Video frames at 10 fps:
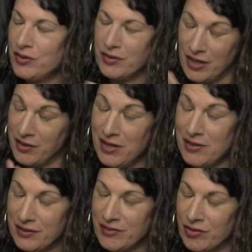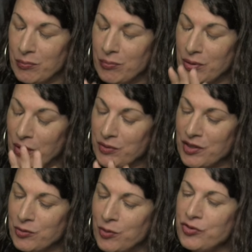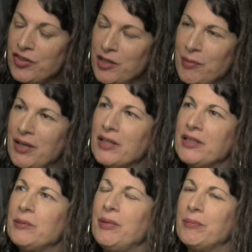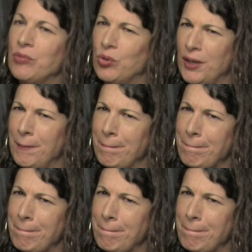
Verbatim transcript: and not all even, but most sex workers tend to be a little bit more